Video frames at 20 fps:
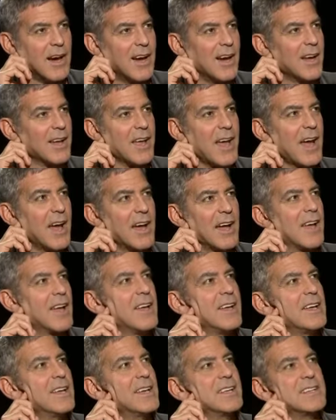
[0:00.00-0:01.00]
uh, uh
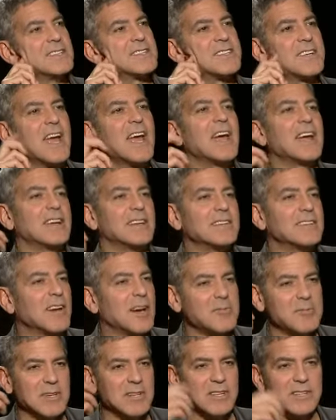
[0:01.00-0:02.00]
insane. I
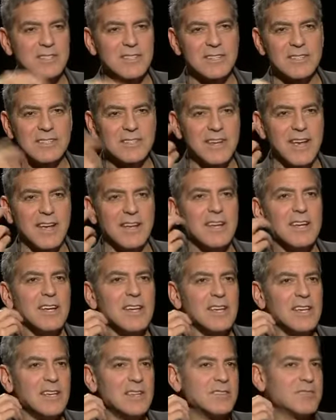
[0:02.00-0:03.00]
mean, he's insane.
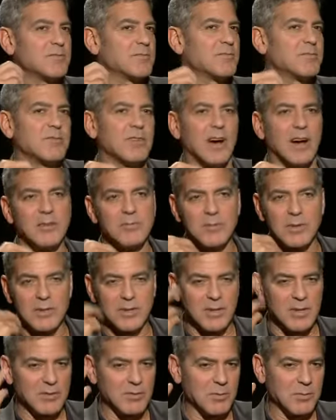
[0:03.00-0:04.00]
He's
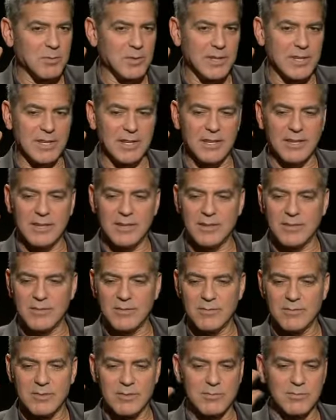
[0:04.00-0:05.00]
unbelievably
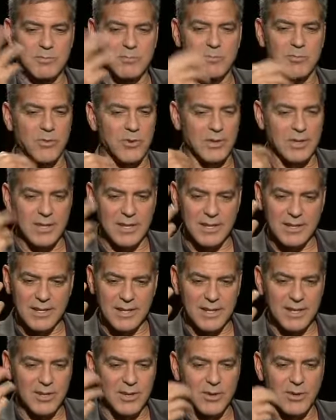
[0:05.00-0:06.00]
brilliant and
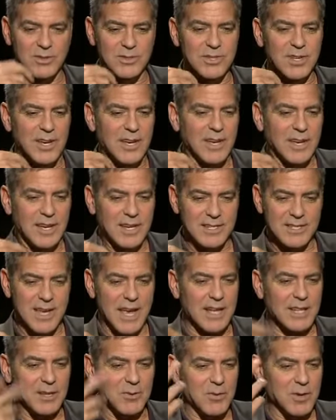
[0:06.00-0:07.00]
he knows
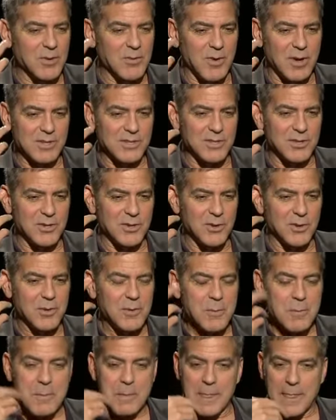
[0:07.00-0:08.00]
exactly what he wants to do.
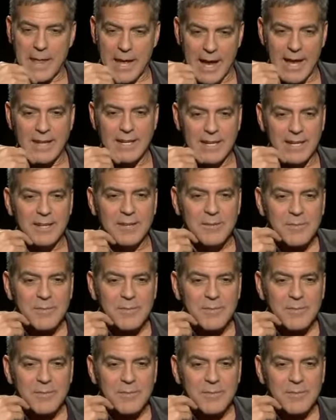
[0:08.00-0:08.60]
And